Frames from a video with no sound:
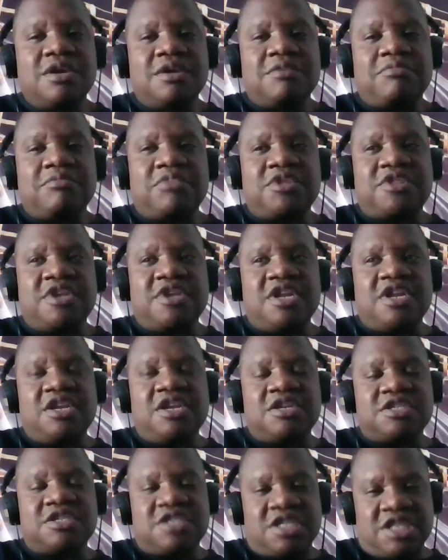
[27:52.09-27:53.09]
But
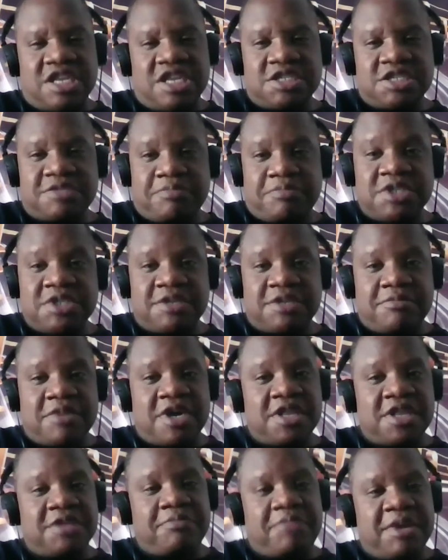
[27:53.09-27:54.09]
then there's been some
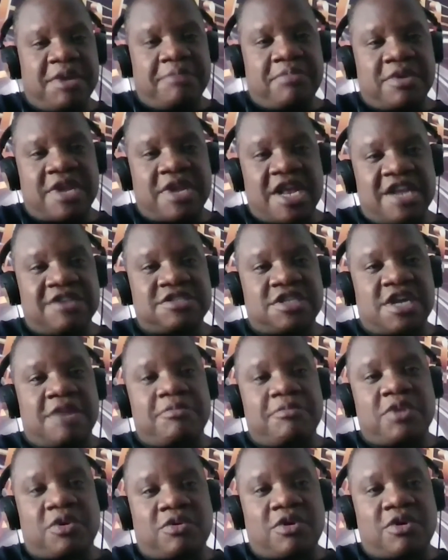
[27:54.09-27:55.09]
other people that has
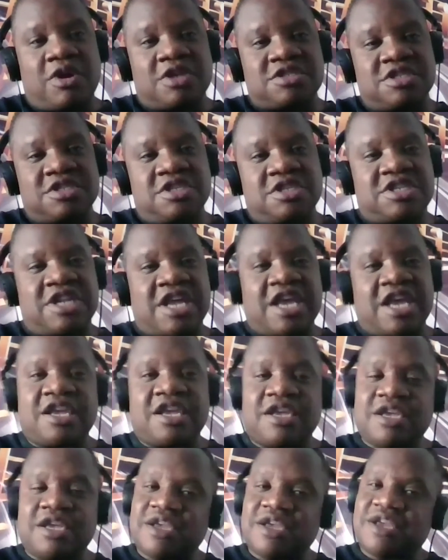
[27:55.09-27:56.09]
come across, and it's like,
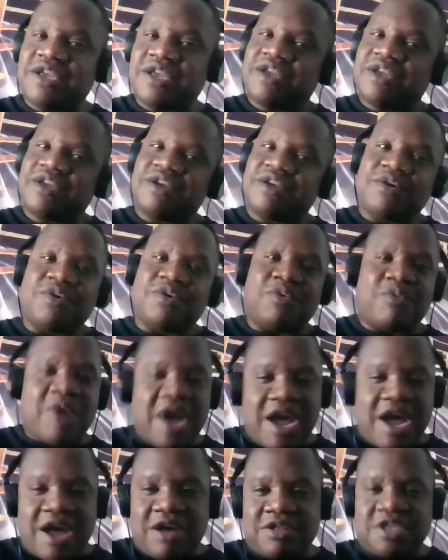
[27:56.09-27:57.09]

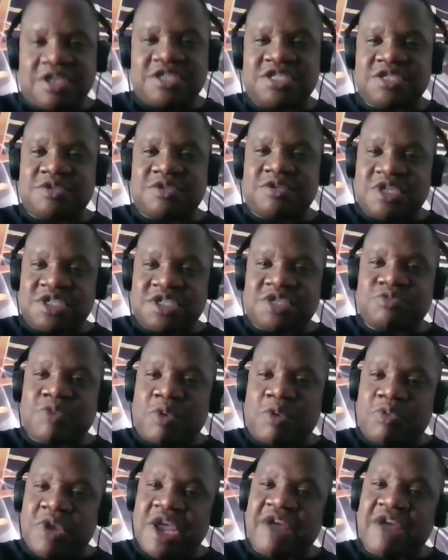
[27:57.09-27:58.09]
wow, this is
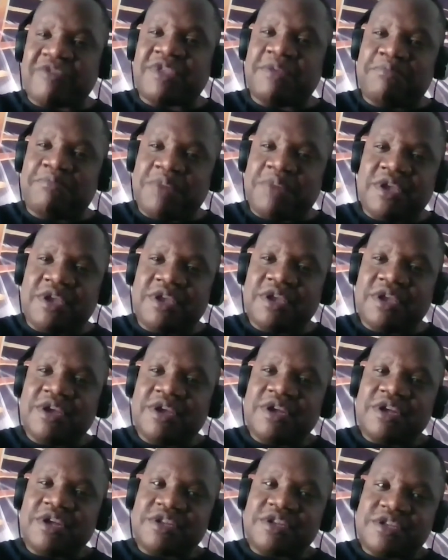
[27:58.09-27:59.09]
what we have to be.
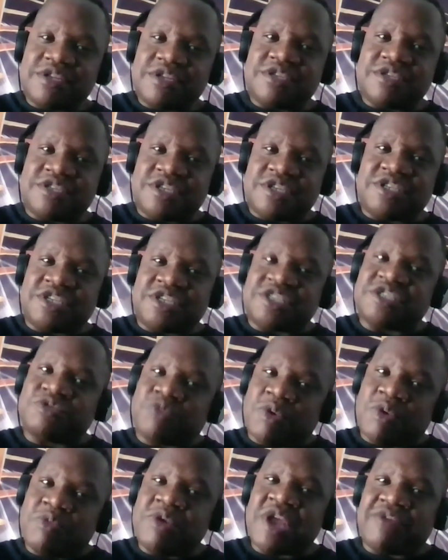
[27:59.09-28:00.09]
This is
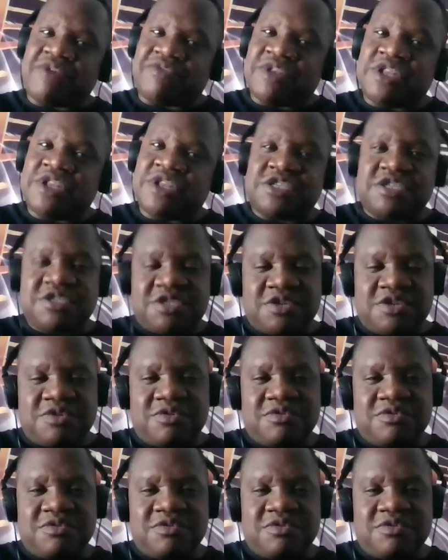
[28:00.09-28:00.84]
what we have to listen to.